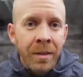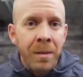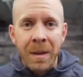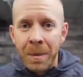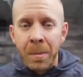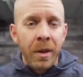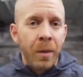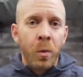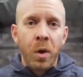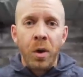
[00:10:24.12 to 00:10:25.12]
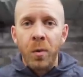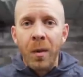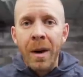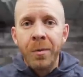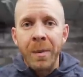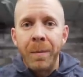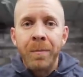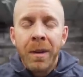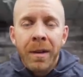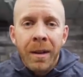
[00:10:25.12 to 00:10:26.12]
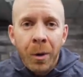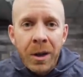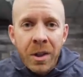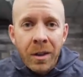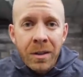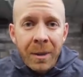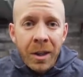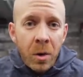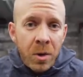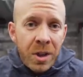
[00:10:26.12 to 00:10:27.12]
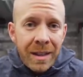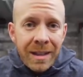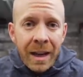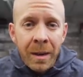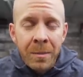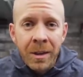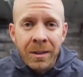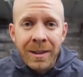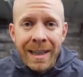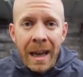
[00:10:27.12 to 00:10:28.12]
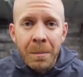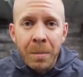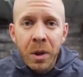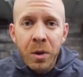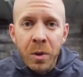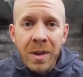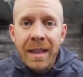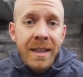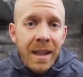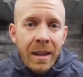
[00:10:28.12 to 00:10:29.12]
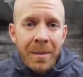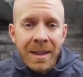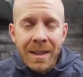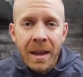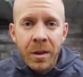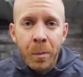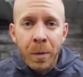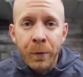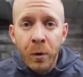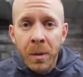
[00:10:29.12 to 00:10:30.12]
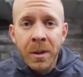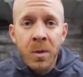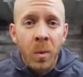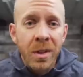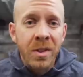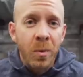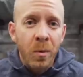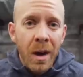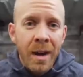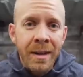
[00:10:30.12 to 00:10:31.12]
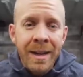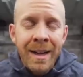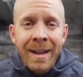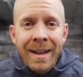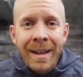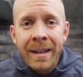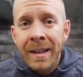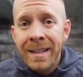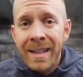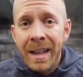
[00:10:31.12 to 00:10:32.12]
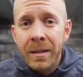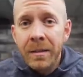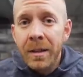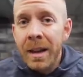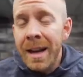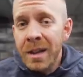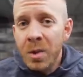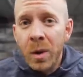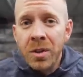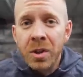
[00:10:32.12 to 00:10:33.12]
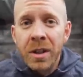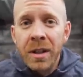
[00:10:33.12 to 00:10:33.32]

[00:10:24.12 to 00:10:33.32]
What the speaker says: the people that were around me. And when I talked to my coach at the time, Dr. Dan Plews, he said that my standout performance was the run. And then he said, the next question